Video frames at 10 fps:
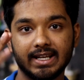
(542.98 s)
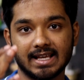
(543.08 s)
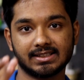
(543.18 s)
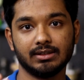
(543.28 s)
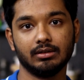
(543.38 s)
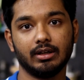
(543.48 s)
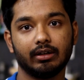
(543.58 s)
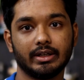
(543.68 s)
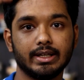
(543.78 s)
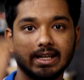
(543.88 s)
lesson
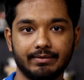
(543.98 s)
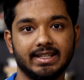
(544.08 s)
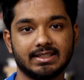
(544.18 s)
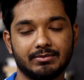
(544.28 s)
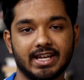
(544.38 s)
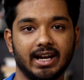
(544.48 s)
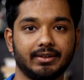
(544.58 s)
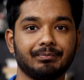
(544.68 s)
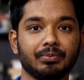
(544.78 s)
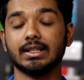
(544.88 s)
in every
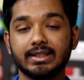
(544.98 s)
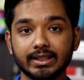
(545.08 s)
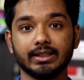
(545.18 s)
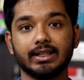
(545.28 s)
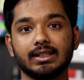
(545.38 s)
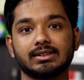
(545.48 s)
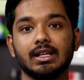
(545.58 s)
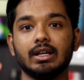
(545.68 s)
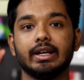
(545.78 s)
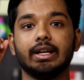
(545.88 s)
subject. The thing is,
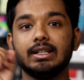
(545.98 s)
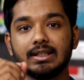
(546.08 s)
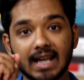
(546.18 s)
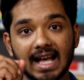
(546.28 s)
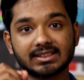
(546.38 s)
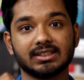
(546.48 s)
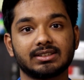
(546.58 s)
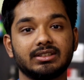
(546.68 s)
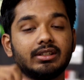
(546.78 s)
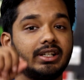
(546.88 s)
in
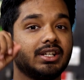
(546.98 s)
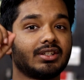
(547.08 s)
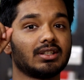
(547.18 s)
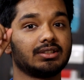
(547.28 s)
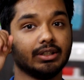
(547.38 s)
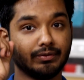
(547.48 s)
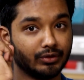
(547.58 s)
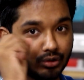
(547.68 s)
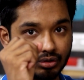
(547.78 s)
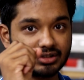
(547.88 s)
classes, the teachers give
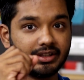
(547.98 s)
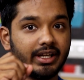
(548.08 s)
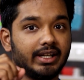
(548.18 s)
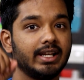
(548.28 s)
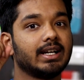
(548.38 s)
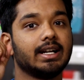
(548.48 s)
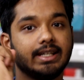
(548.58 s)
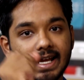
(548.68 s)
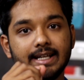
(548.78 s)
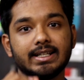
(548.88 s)
notes, they take
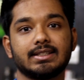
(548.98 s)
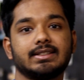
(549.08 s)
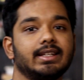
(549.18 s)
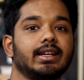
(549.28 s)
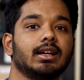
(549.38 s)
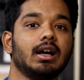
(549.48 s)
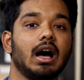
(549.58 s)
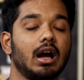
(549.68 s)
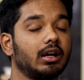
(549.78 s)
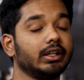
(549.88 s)
attendance, they
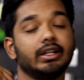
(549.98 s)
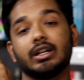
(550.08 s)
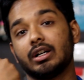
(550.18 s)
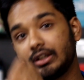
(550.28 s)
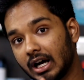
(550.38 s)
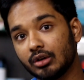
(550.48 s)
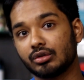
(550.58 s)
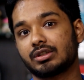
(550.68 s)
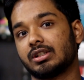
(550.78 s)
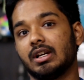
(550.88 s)
clear
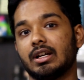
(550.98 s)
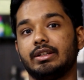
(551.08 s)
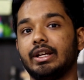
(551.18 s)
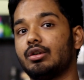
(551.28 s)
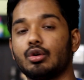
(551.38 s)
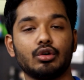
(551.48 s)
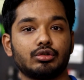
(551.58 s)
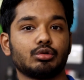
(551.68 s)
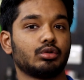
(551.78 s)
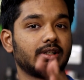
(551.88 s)
doubts, they go
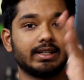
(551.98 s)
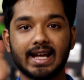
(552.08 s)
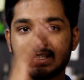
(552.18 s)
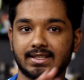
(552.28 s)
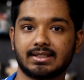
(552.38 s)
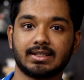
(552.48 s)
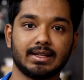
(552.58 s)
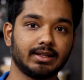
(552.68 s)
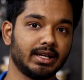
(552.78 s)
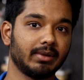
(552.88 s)
through tests,
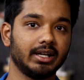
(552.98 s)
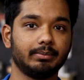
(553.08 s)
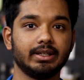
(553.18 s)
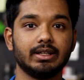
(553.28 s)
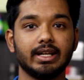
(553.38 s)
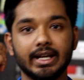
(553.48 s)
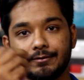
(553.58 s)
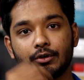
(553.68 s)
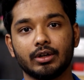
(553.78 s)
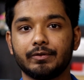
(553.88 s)
and they might be
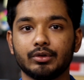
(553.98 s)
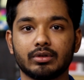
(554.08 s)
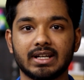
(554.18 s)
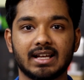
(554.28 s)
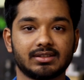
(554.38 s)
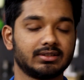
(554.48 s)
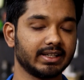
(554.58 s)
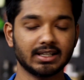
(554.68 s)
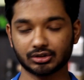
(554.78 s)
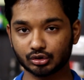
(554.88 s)
late for a few classes.
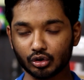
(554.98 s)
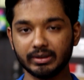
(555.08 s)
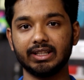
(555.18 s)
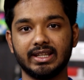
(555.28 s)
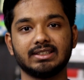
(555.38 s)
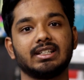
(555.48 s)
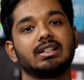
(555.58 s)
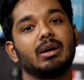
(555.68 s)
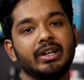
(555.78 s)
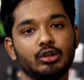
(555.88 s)
There are so many things
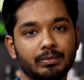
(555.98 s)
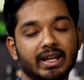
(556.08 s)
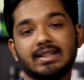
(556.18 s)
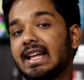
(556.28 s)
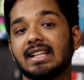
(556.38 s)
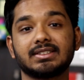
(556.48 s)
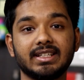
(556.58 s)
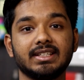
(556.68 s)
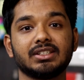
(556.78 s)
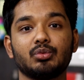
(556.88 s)
that come into play, and that's
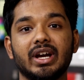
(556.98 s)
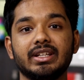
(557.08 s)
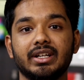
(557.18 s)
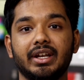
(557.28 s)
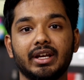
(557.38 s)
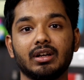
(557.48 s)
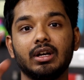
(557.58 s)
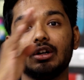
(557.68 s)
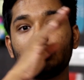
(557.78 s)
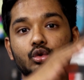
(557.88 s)
the reason why they take
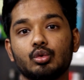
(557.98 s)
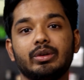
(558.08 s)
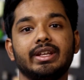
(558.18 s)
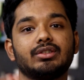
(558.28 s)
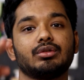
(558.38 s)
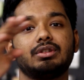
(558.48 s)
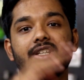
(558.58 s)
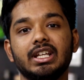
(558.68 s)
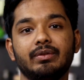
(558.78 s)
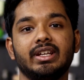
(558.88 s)
2 weeks or
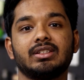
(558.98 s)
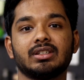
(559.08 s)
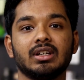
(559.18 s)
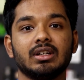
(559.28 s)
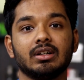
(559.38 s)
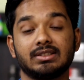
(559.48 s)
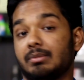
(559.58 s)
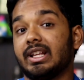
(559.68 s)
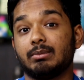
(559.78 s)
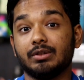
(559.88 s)
3 weeks,
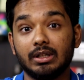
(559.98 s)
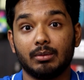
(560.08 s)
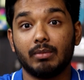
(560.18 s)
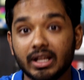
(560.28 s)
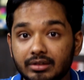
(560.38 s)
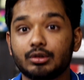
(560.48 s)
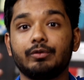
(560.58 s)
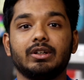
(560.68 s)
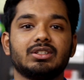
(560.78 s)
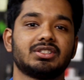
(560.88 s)
sometimes even a month to
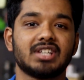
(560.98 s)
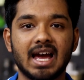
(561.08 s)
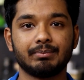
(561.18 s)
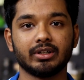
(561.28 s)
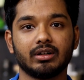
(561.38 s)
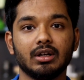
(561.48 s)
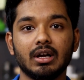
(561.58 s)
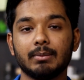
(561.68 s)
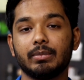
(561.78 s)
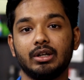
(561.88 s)
finish a chapter.
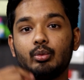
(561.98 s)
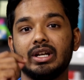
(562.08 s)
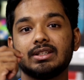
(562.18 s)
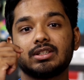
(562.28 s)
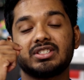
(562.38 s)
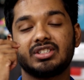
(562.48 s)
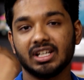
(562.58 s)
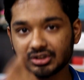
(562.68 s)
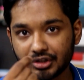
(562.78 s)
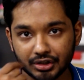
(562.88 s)
But when it's
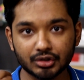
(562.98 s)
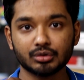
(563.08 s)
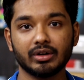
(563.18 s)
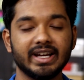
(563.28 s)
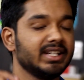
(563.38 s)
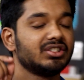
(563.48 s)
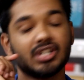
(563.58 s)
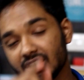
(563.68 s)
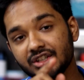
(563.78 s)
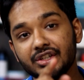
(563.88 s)
just you and
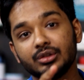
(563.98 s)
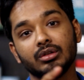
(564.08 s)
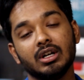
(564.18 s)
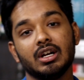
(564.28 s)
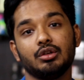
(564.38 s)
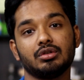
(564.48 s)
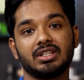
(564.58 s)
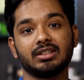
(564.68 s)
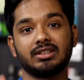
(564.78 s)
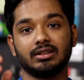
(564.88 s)
just you
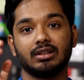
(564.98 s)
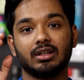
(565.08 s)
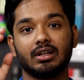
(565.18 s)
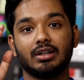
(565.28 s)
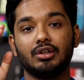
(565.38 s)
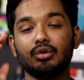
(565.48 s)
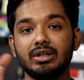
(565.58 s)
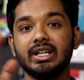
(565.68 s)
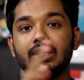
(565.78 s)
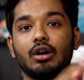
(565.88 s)
just
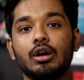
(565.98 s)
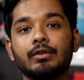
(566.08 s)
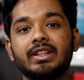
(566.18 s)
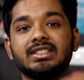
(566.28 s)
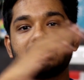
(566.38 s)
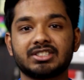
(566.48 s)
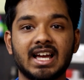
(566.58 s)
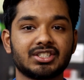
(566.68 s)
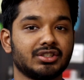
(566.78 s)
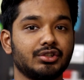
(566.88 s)
don't need all of these
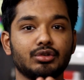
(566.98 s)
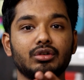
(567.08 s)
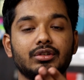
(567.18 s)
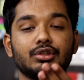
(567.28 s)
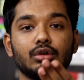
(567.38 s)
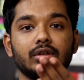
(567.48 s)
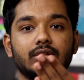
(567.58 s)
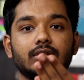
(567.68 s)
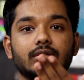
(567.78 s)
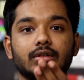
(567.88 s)
distractions.
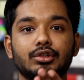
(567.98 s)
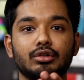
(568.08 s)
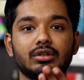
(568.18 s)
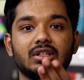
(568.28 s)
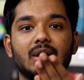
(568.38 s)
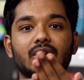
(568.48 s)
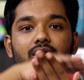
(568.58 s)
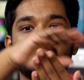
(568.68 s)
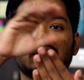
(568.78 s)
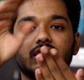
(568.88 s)
You don't come
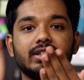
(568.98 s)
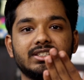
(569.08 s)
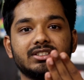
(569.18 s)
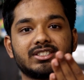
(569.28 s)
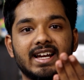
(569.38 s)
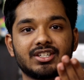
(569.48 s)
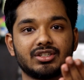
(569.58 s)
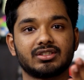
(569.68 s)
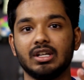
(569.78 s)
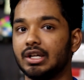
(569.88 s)
across all these
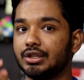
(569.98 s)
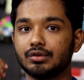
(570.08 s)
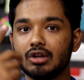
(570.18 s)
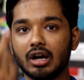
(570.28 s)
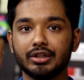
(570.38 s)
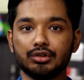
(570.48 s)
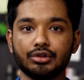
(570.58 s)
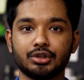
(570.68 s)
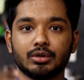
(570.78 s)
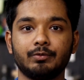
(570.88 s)
distractions. You've got a
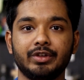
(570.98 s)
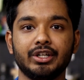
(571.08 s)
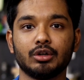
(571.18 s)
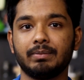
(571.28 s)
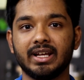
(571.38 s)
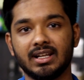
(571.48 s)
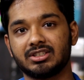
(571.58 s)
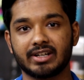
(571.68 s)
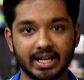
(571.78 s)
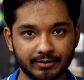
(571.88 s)
YouTube video
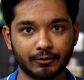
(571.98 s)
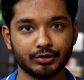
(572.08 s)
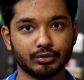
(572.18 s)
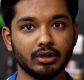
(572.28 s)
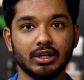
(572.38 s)
playlist ready for you.